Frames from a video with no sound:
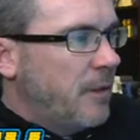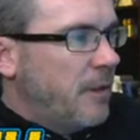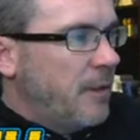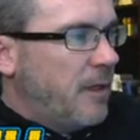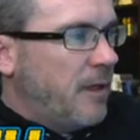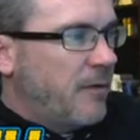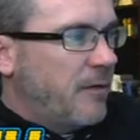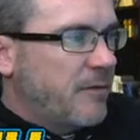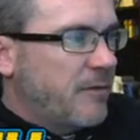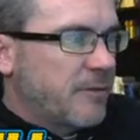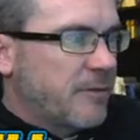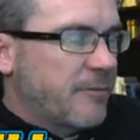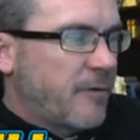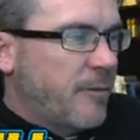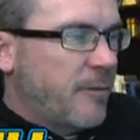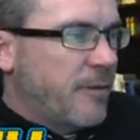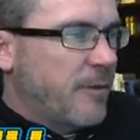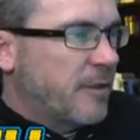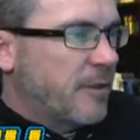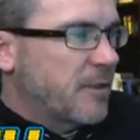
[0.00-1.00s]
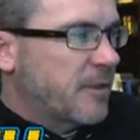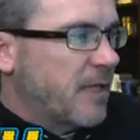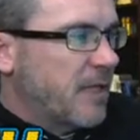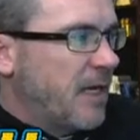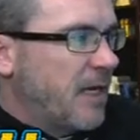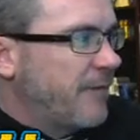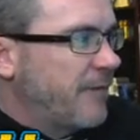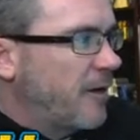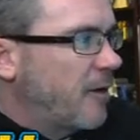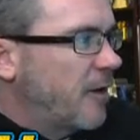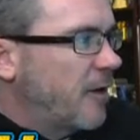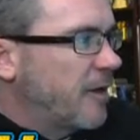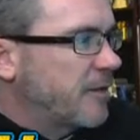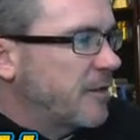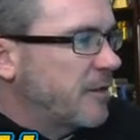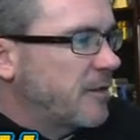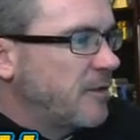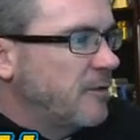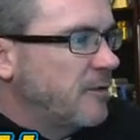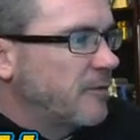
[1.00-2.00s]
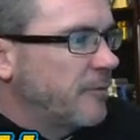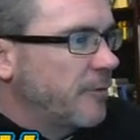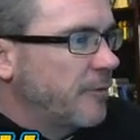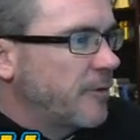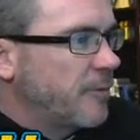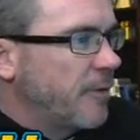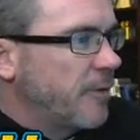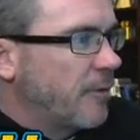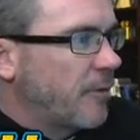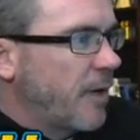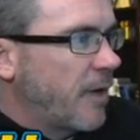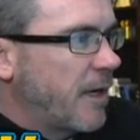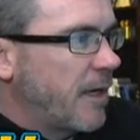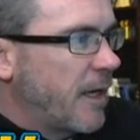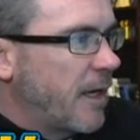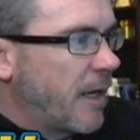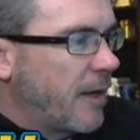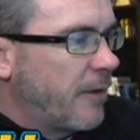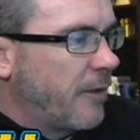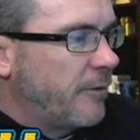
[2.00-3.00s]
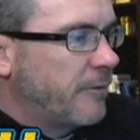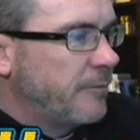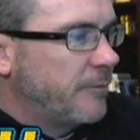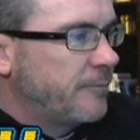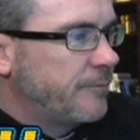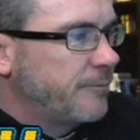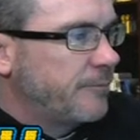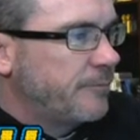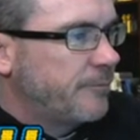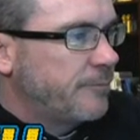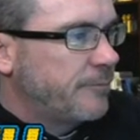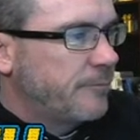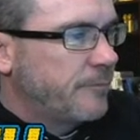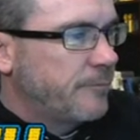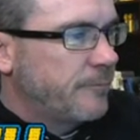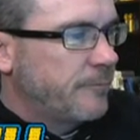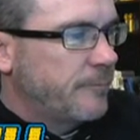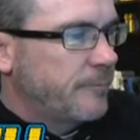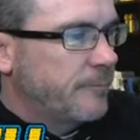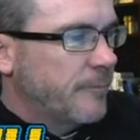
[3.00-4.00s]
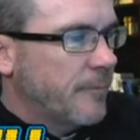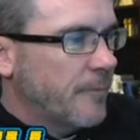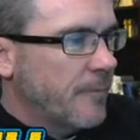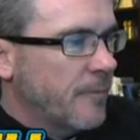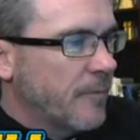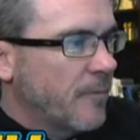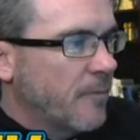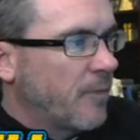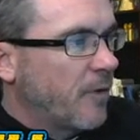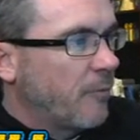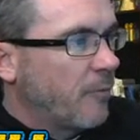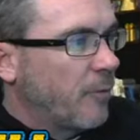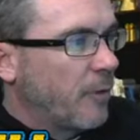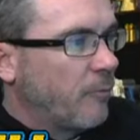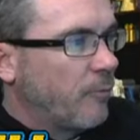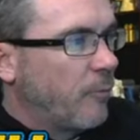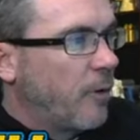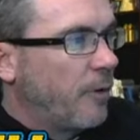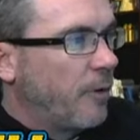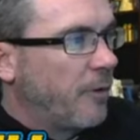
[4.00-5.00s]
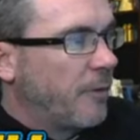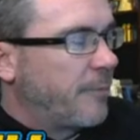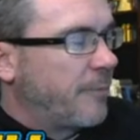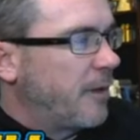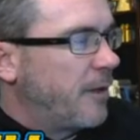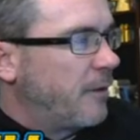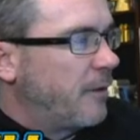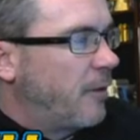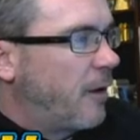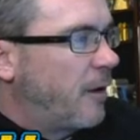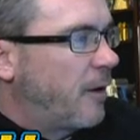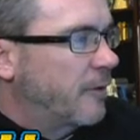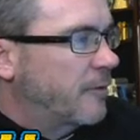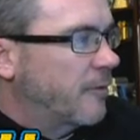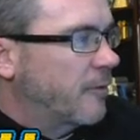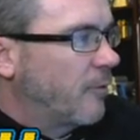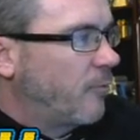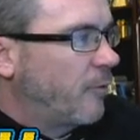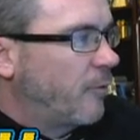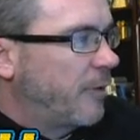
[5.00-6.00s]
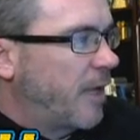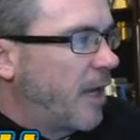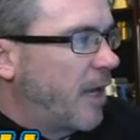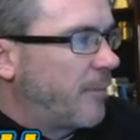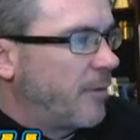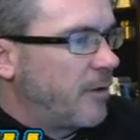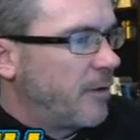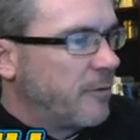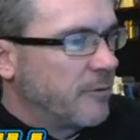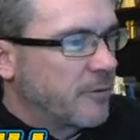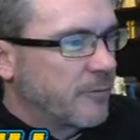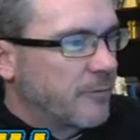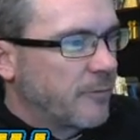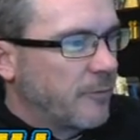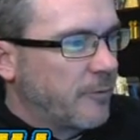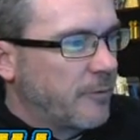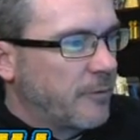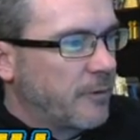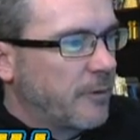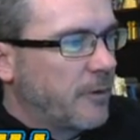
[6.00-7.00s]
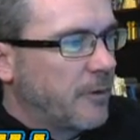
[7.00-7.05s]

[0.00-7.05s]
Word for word: And I'm just farming this TIE fighter because it's useful to me right now. But it won't be long term, will not be useful.